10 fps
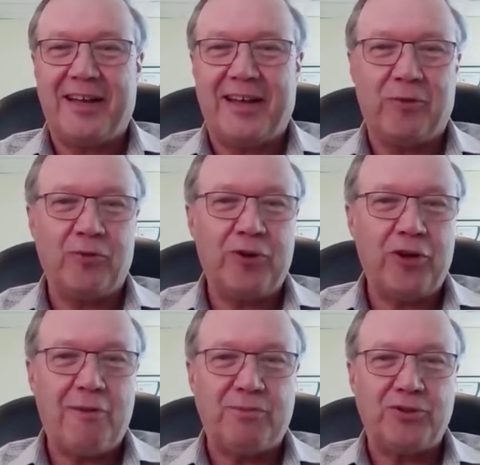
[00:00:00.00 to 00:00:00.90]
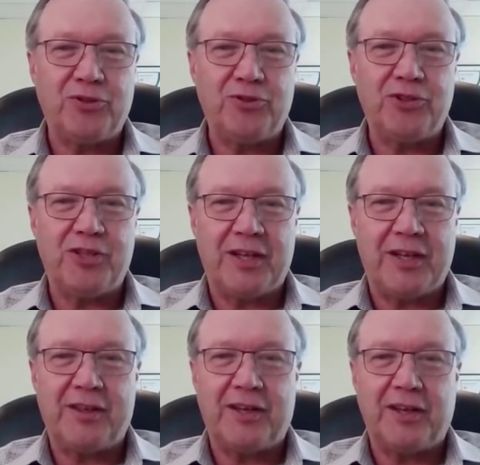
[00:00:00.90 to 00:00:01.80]
And a real opportunity,
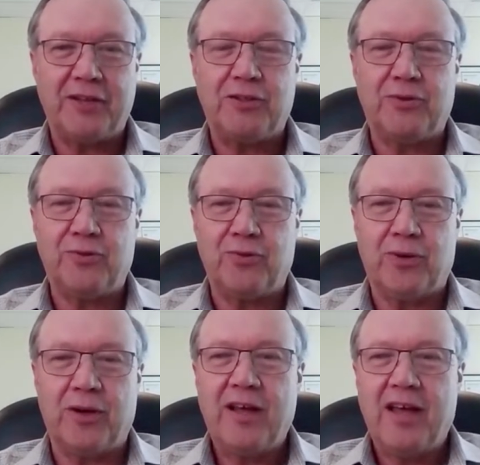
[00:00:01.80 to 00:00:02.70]
I think, to uh,